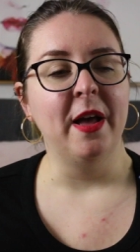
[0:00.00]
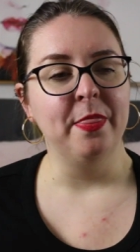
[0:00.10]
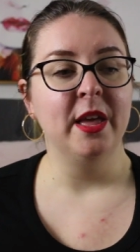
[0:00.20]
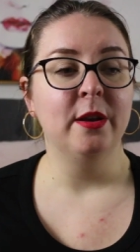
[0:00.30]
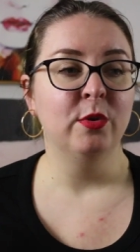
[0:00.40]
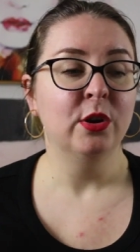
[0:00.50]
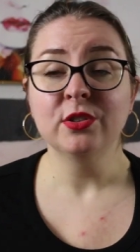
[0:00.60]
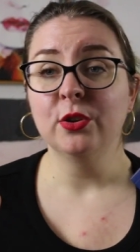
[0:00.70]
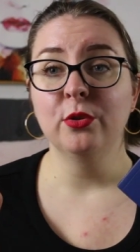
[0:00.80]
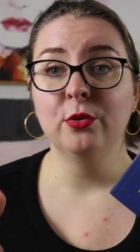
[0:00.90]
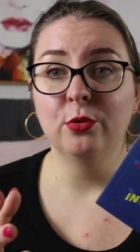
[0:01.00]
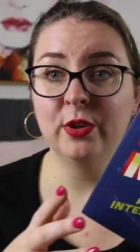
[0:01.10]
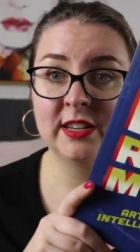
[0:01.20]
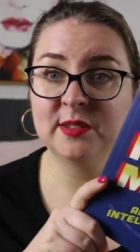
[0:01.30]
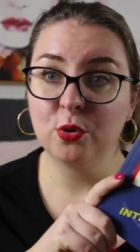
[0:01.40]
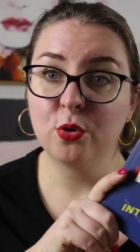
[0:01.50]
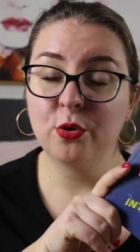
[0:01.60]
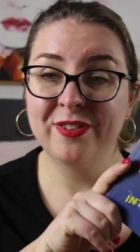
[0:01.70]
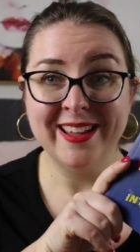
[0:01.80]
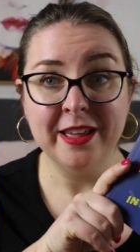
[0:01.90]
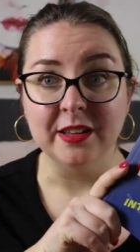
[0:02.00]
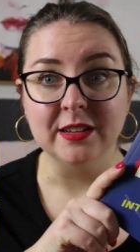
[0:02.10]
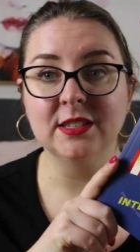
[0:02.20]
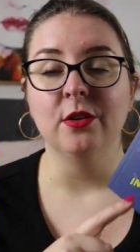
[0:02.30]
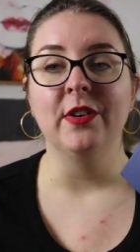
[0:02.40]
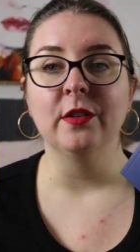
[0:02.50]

And then we also explore the ethics of